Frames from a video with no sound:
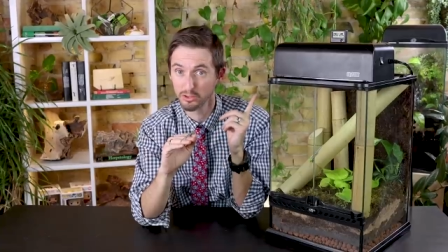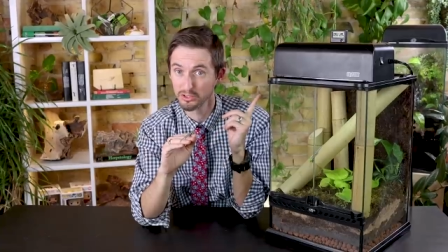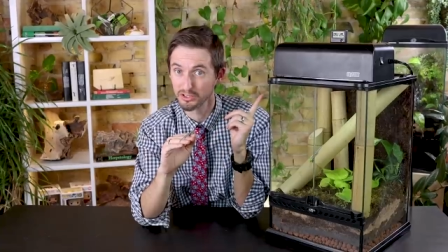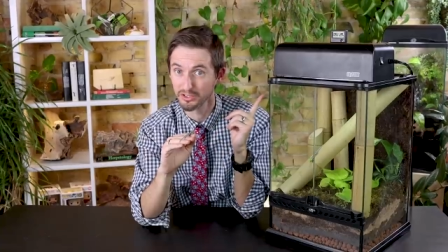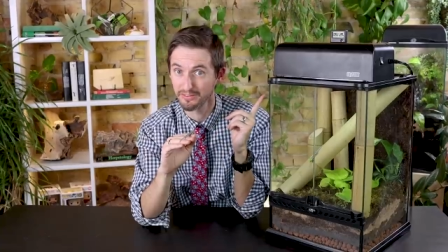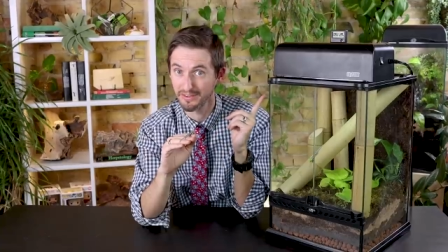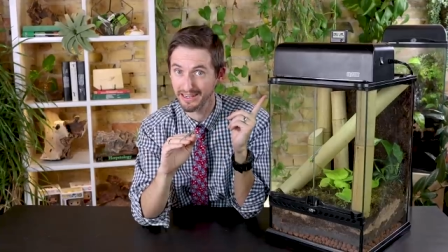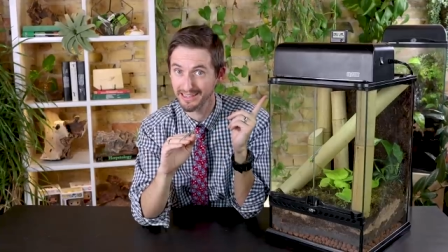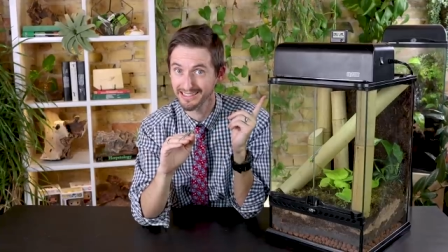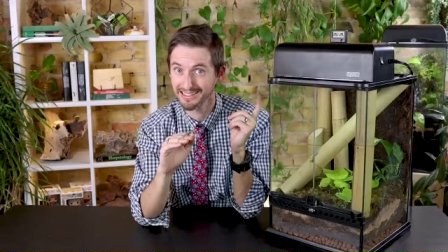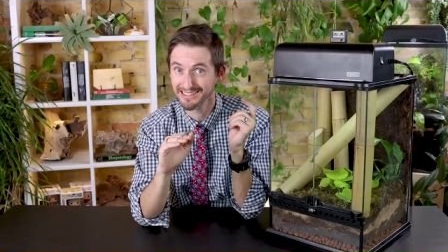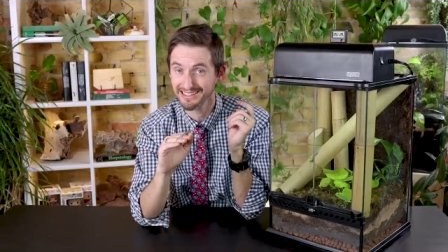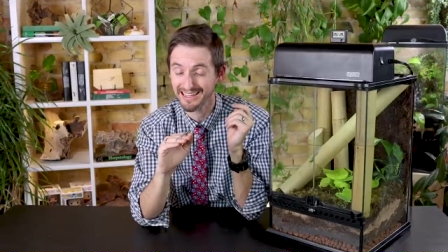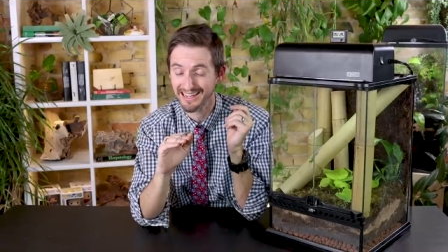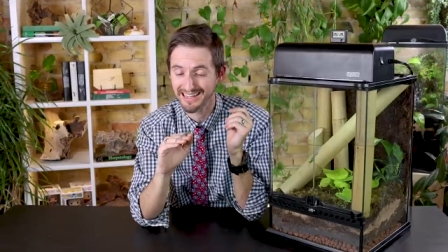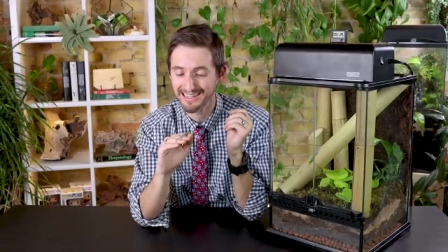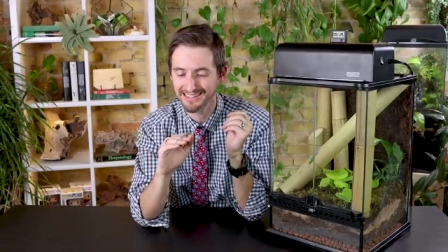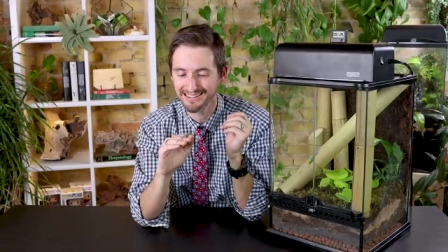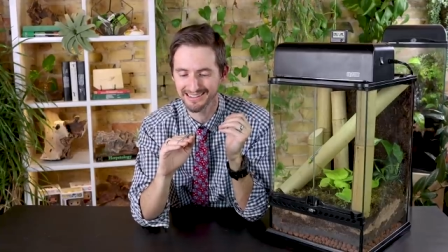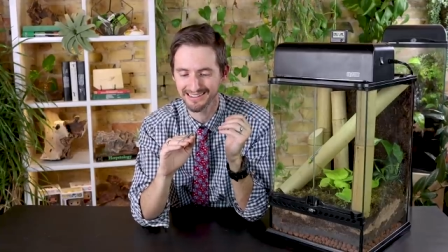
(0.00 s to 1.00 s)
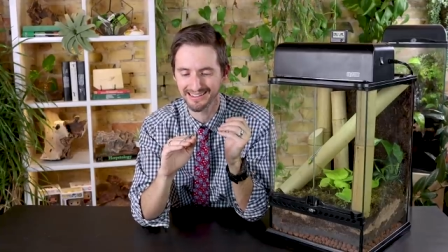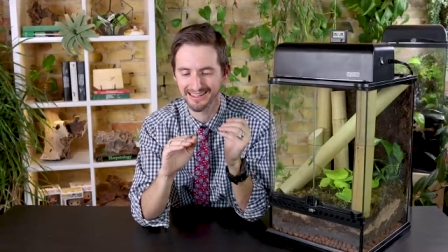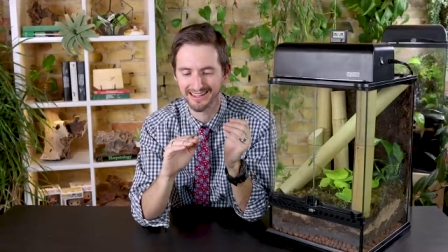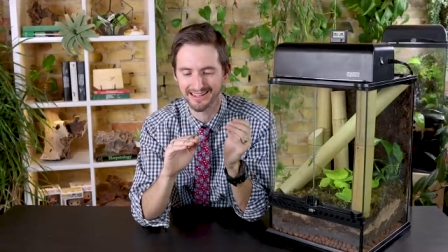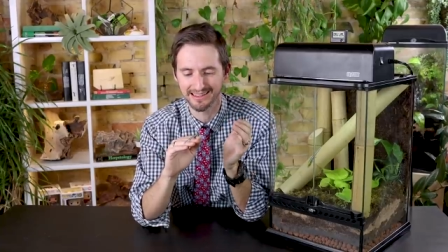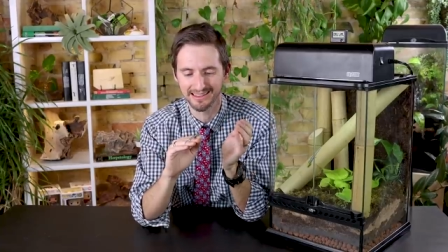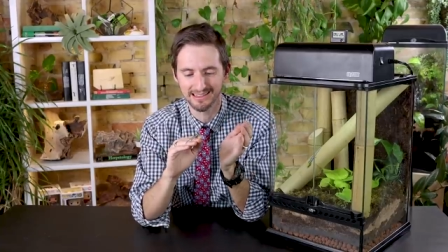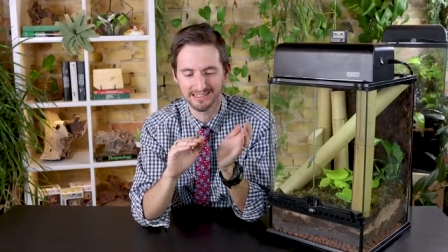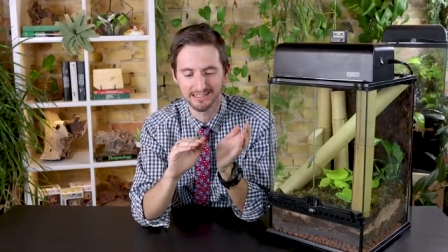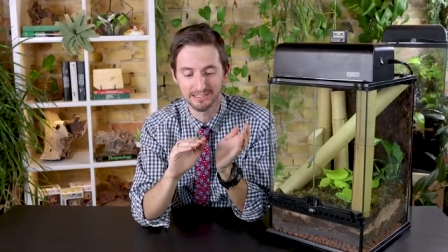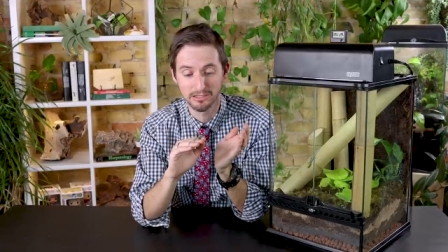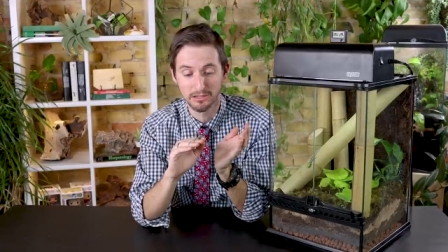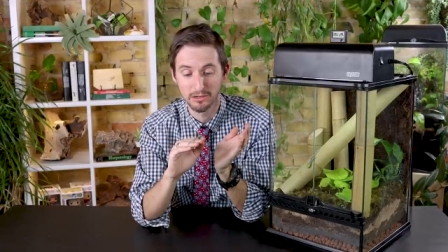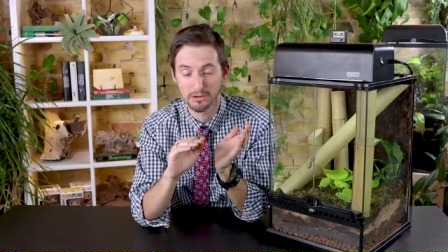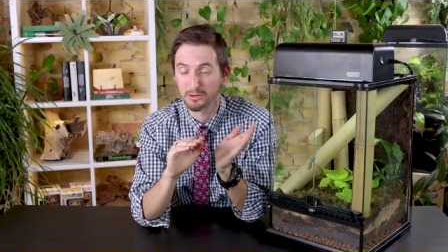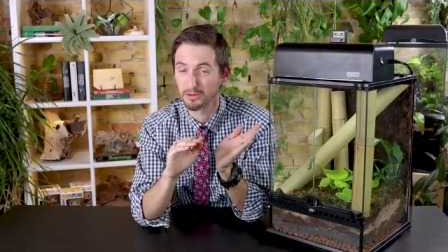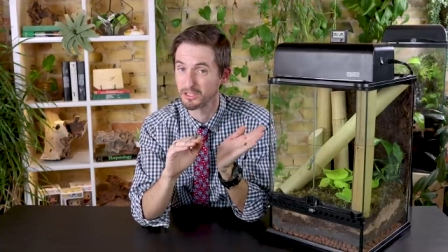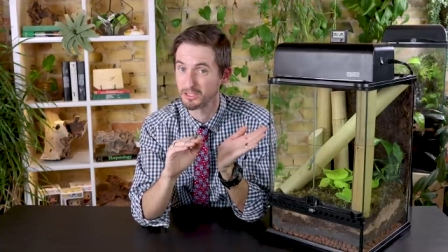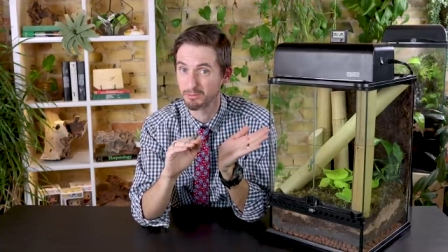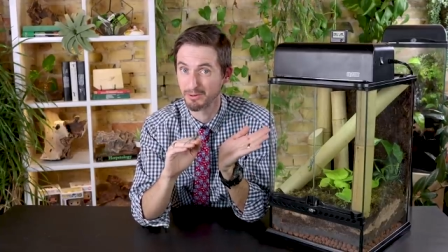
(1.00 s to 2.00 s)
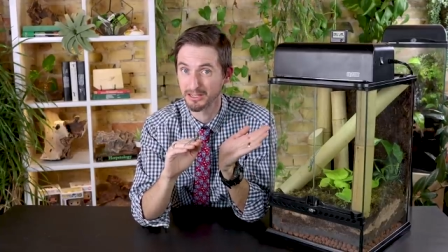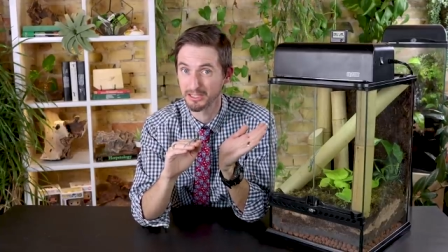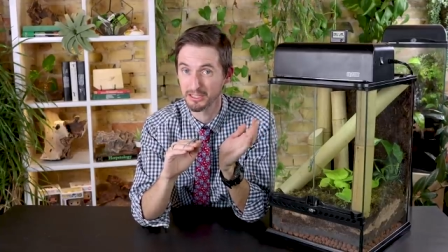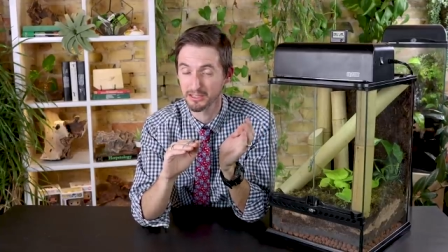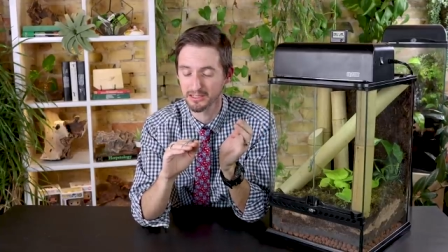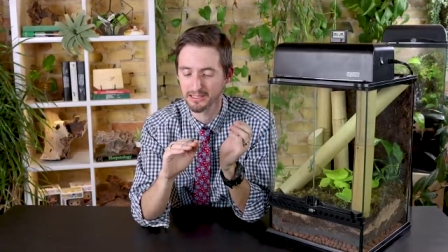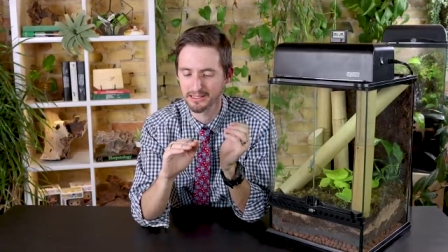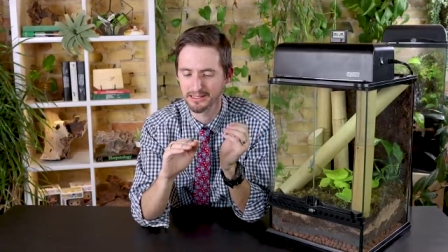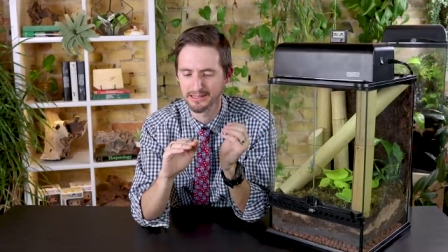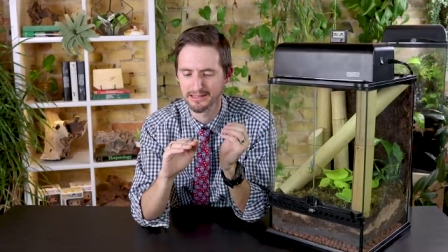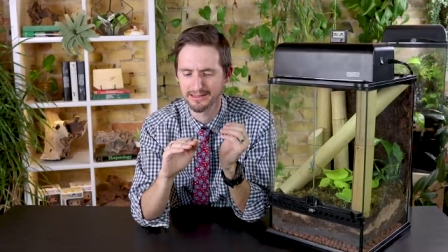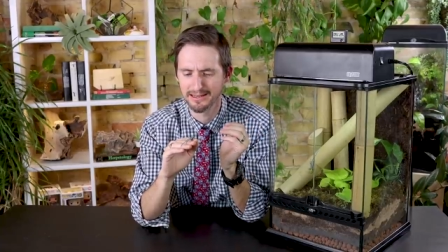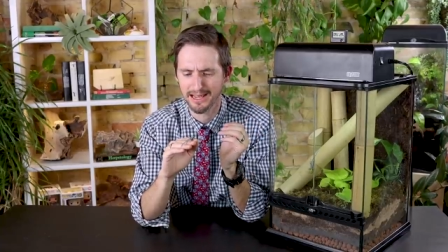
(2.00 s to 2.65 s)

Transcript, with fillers: ultraviolet light like this, or especially